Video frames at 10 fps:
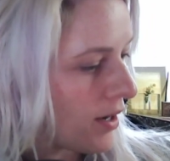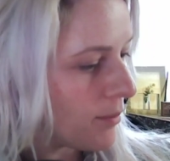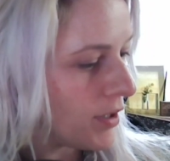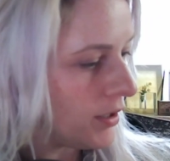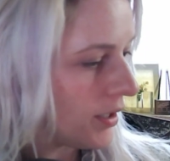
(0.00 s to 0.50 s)
I'm
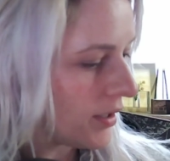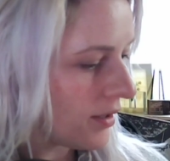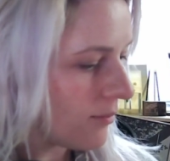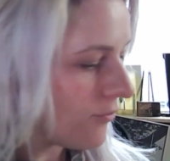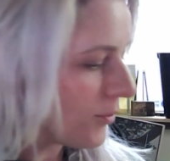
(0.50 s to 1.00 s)
gonna look at
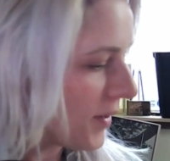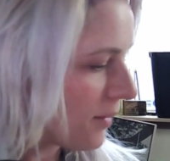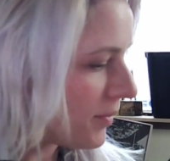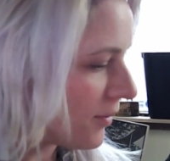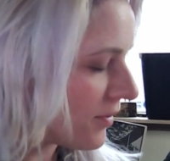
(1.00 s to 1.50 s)
them for
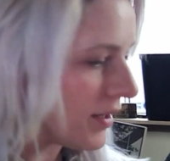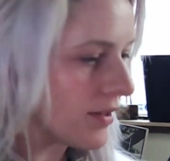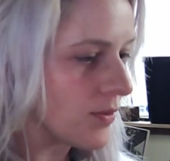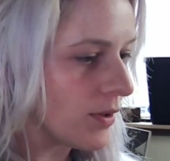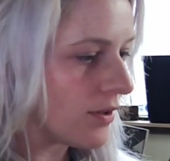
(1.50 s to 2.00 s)
wrapping
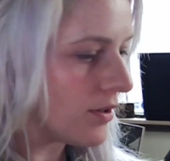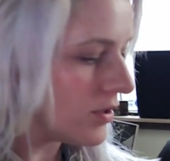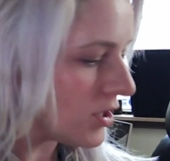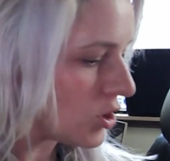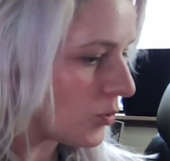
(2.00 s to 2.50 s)
things with
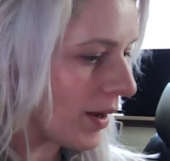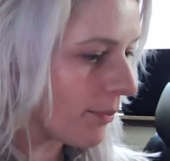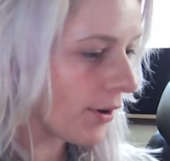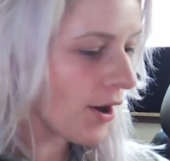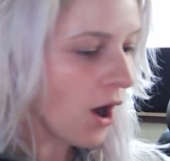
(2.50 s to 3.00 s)
tissue paper.